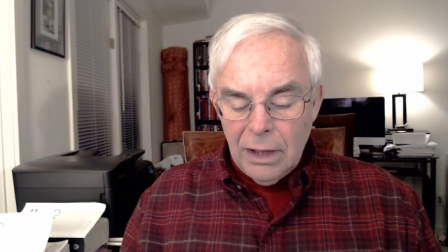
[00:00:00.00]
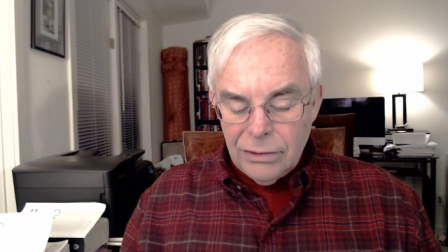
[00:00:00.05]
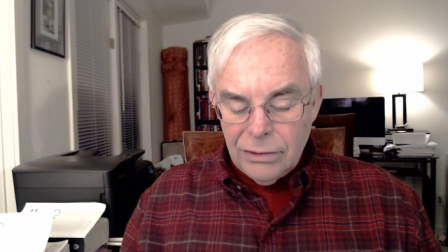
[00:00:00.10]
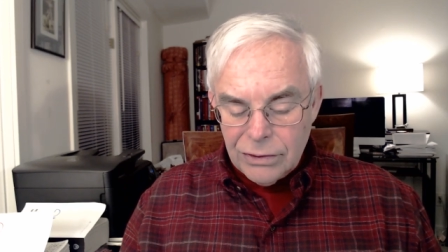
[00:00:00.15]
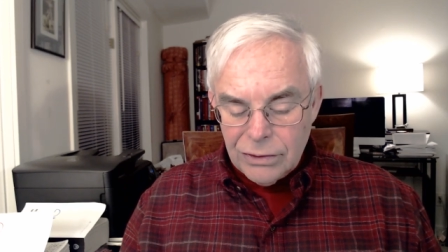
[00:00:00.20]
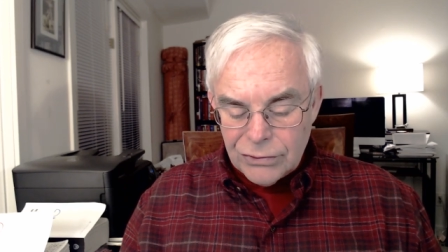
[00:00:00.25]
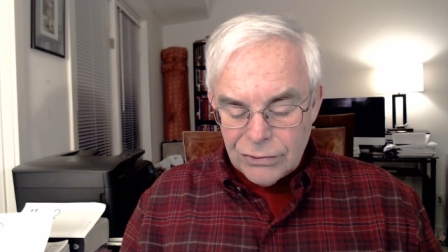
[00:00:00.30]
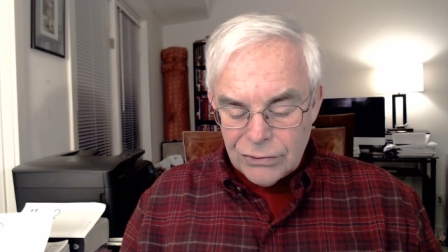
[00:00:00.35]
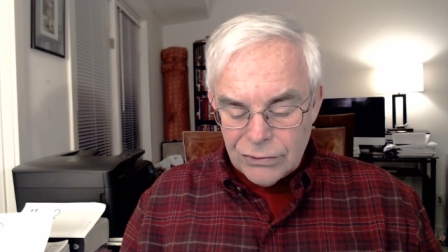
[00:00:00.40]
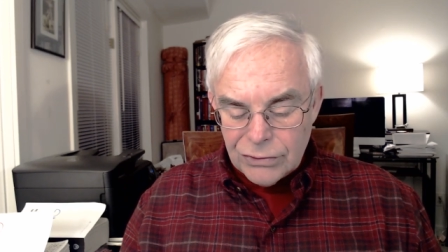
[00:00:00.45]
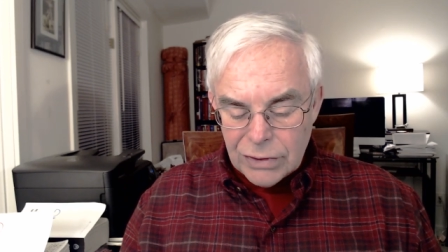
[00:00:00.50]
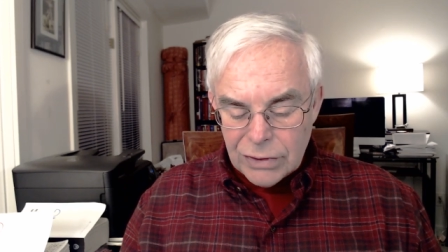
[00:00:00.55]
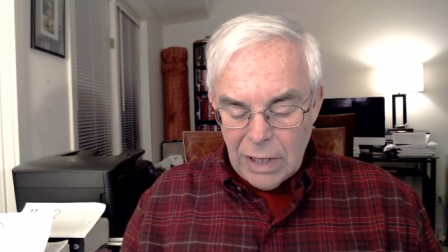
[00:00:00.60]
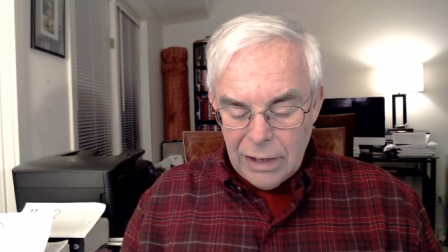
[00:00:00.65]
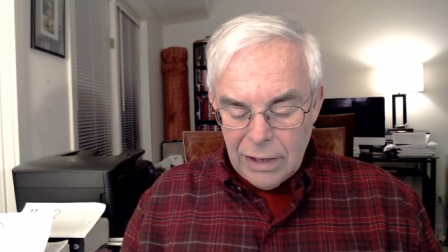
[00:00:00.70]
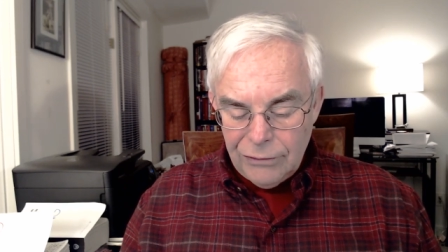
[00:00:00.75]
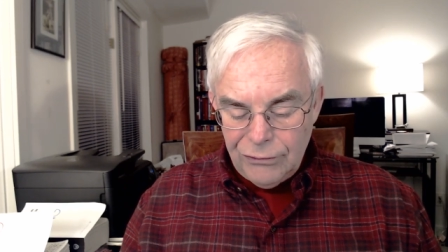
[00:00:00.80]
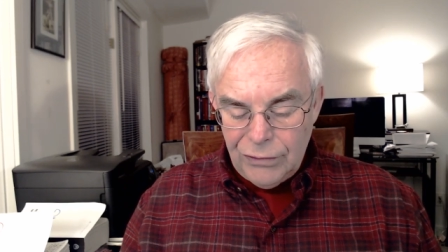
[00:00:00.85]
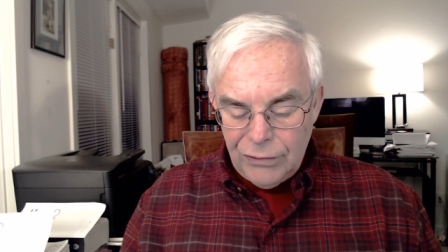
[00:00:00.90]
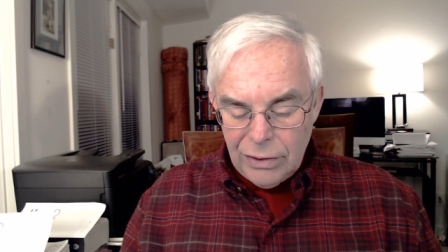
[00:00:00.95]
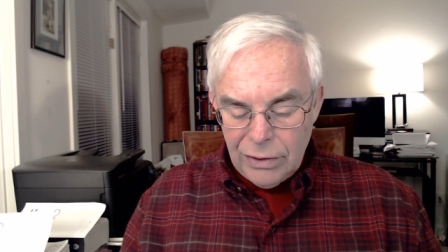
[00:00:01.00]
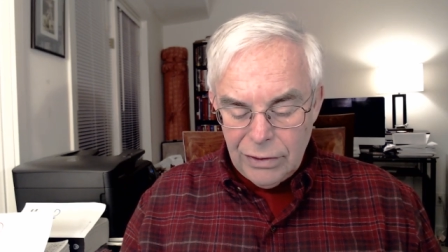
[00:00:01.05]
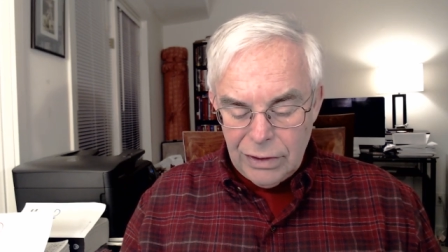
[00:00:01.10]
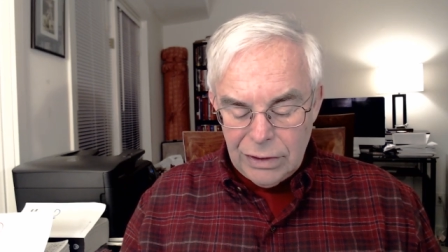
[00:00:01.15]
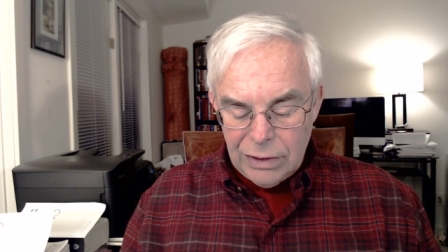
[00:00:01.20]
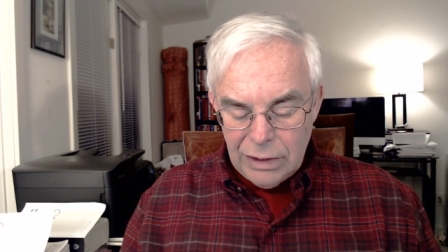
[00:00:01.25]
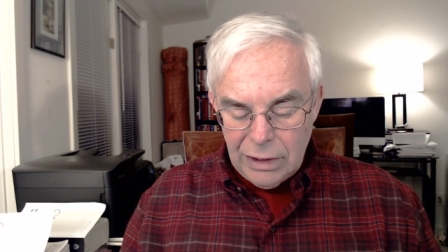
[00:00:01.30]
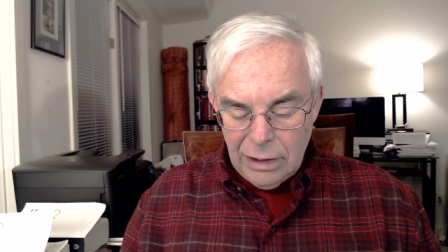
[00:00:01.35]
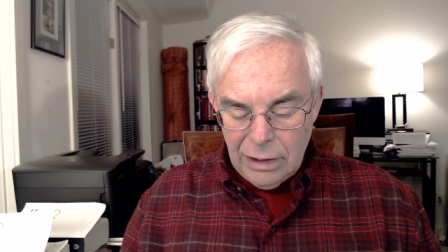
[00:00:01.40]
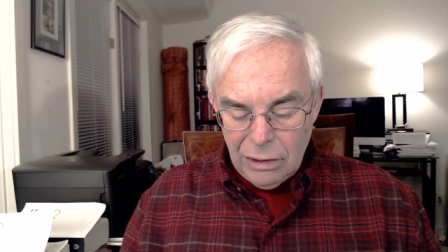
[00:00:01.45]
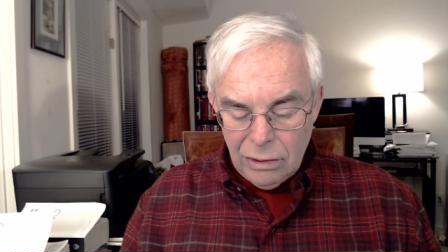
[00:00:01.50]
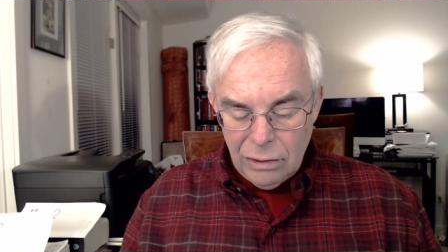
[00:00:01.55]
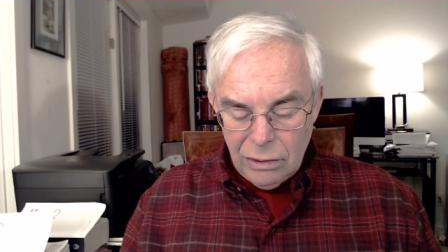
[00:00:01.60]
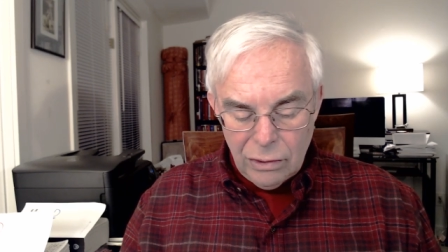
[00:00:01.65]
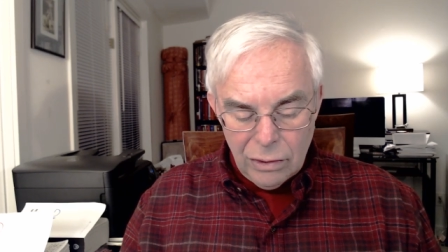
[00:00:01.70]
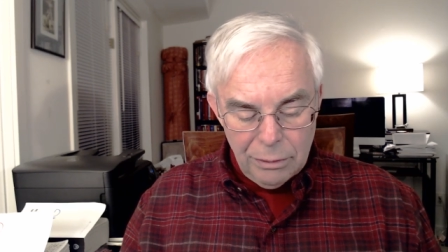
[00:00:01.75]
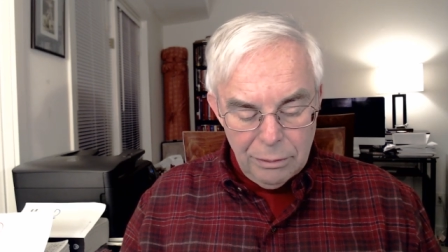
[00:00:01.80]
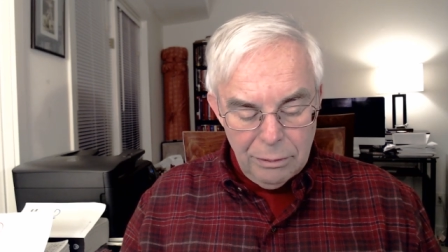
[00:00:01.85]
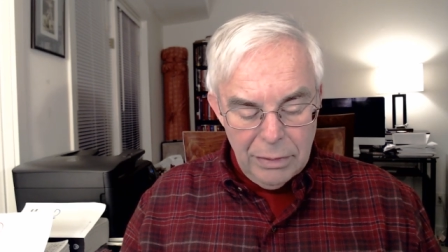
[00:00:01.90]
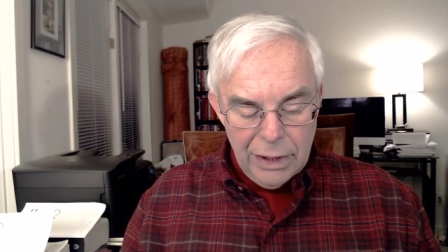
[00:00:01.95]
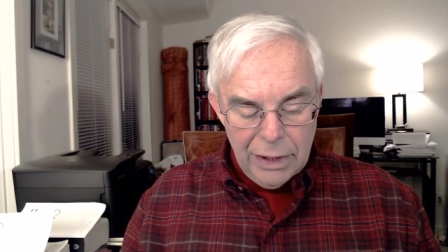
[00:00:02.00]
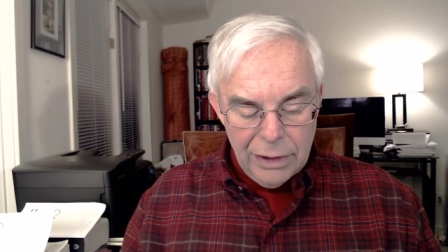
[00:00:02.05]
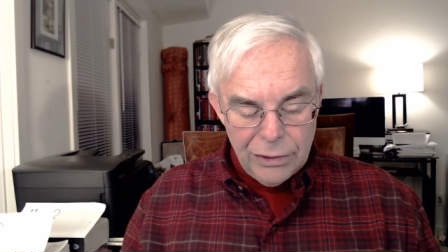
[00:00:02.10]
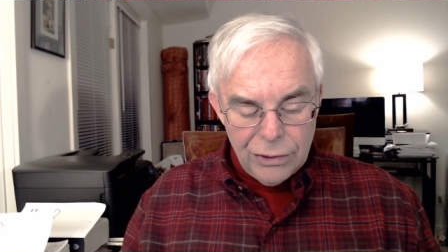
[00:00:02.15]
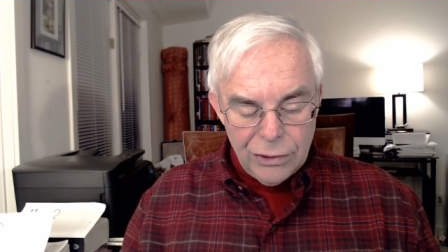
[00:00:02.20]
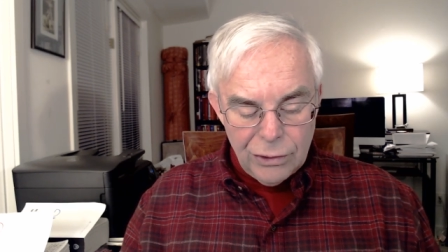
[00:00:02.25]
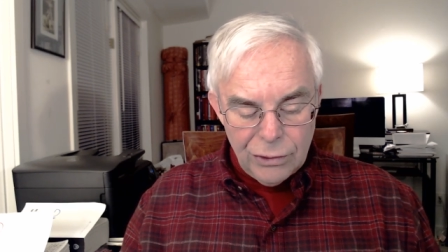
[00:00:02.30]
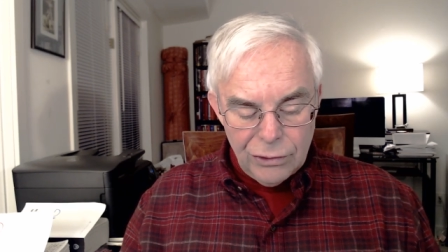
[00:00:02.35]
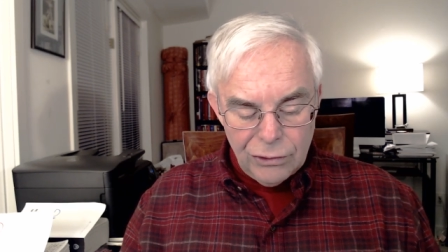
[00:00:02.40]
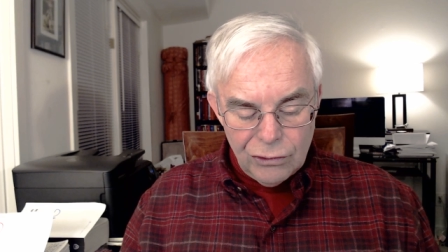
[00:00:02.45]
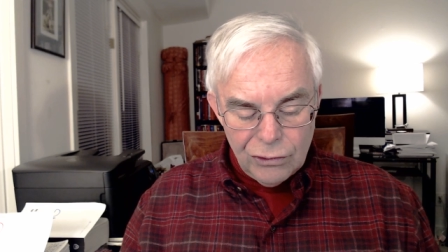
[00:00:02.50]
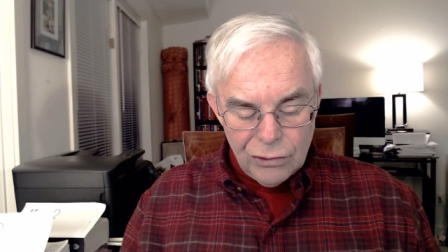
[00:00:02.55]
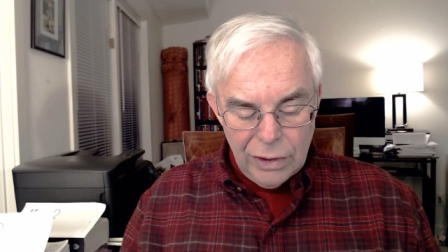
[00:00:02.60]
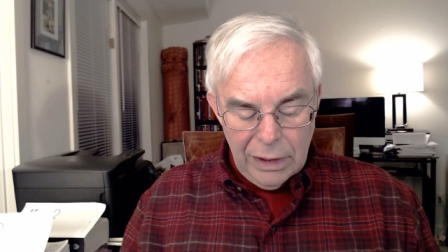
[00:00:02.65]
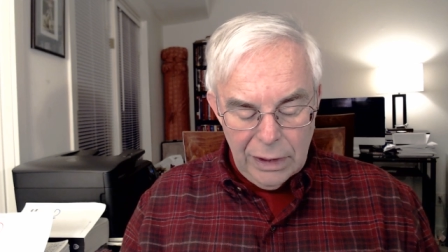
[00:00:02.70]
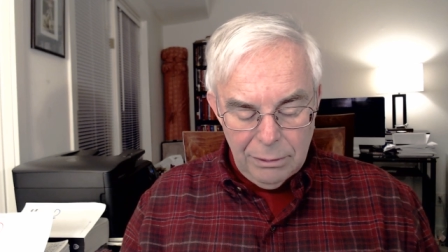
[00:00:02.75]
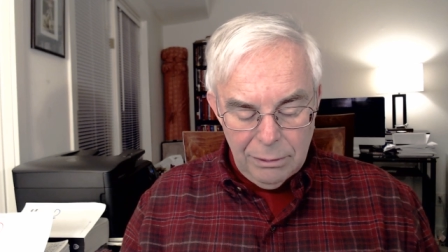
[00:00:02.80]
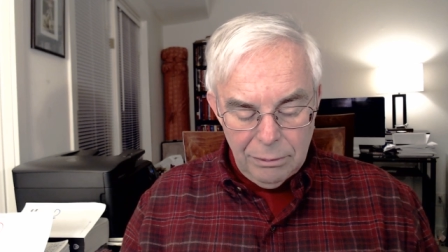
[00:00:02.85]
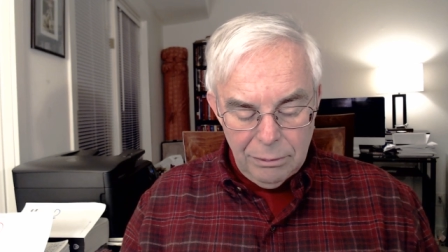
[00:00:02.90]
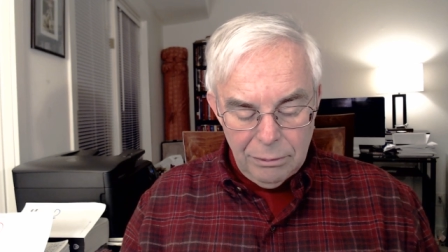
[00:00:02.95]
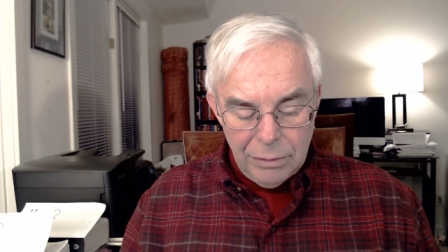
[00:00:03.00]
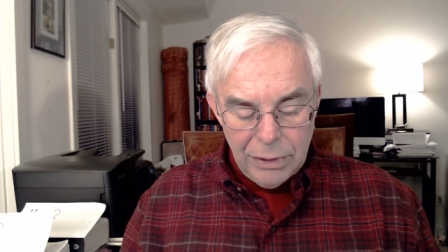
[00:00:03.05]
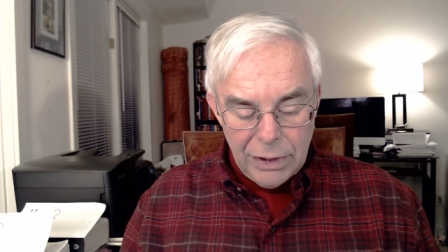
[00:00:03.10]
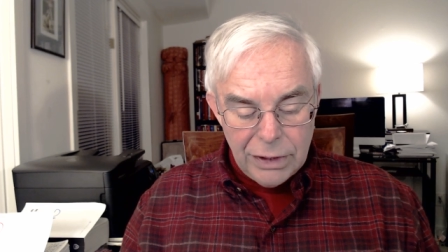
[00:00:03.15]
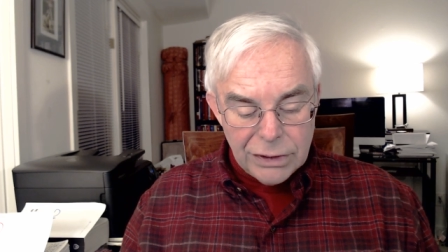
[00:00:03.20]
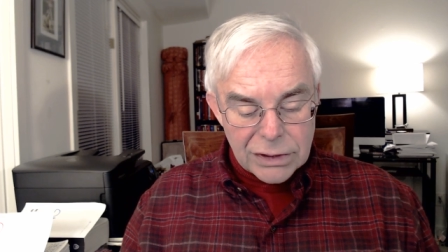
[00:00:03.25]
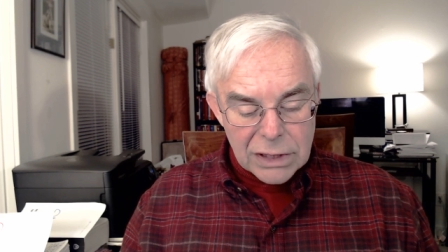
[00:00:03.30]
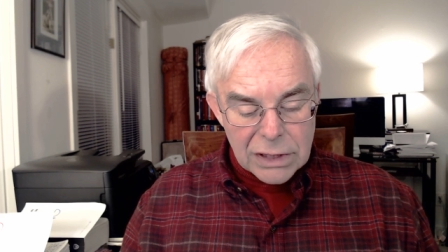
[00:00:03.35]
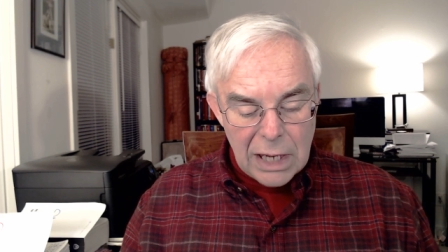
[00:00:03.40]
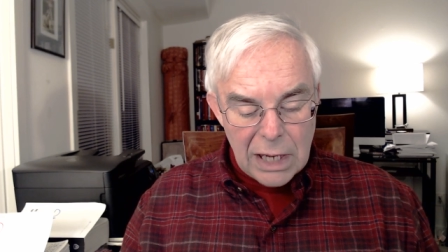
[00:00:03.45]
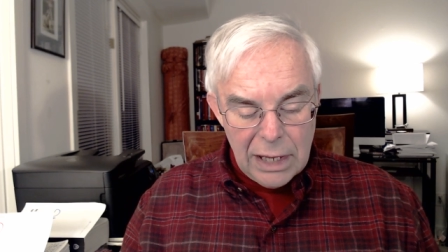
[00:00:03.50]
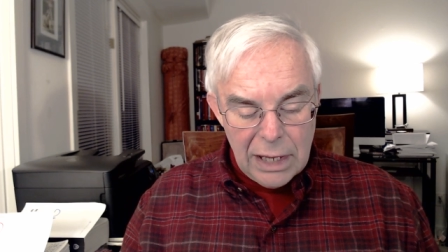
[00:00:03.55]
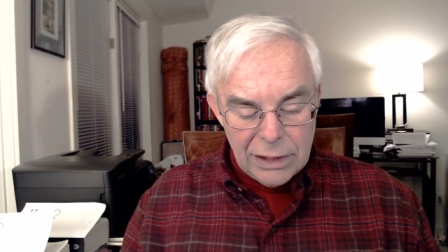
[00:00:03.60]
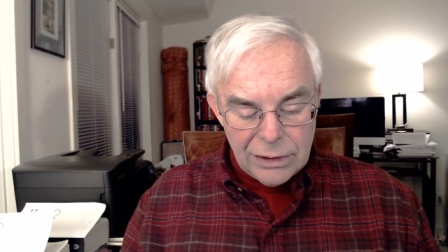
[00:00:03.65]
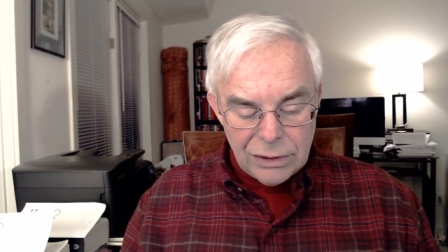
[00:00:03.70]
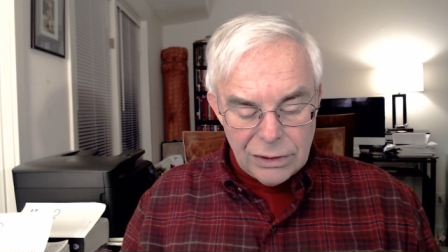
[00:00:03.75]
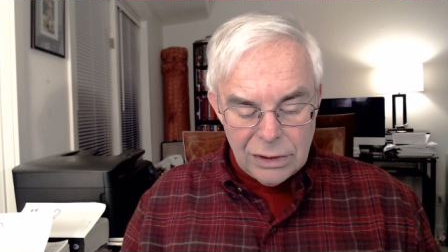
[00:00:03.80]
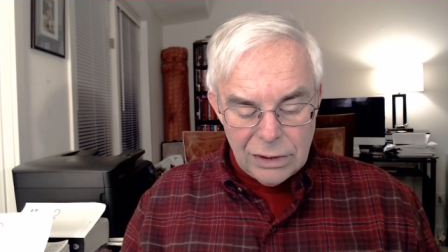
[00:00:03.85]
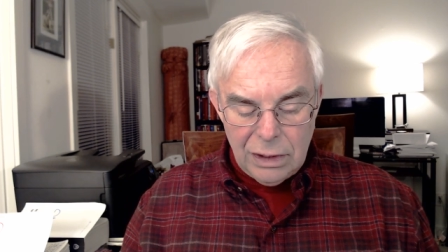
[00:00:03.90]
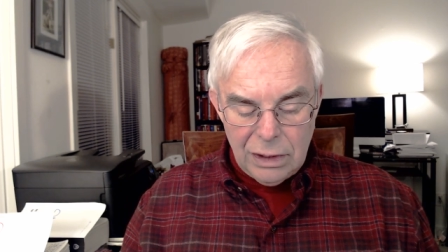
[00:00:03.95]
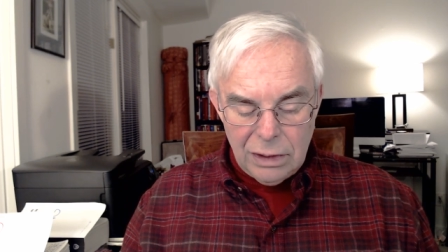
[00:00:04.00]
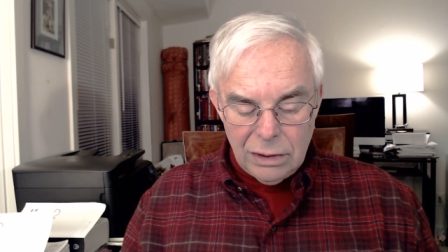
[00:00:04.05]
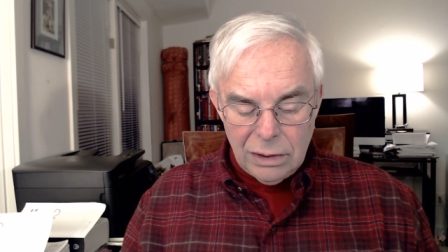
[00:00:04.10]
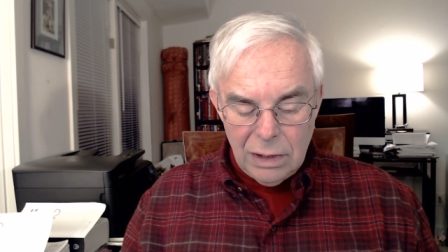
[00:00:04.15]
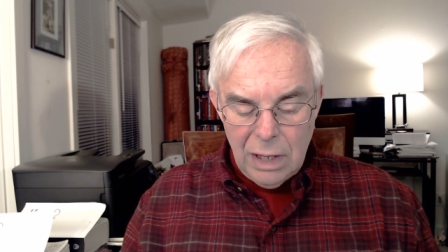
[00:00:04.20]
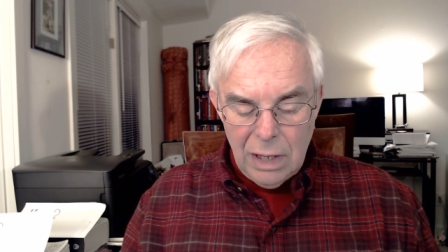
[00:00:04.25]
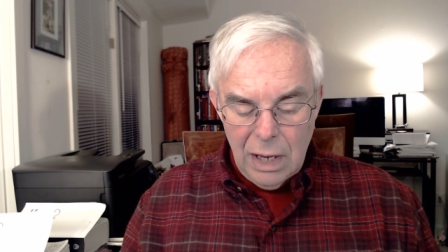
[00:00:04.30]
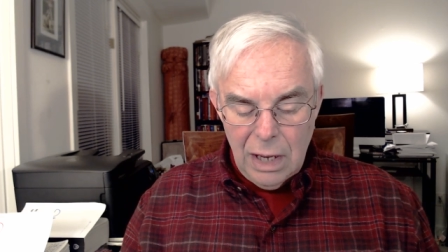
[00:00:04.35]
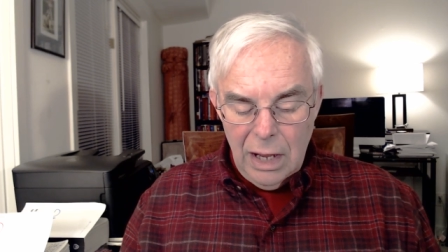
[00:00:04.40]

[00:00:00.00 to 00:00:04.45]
This is not a fairy tale or myth or dream, but its content,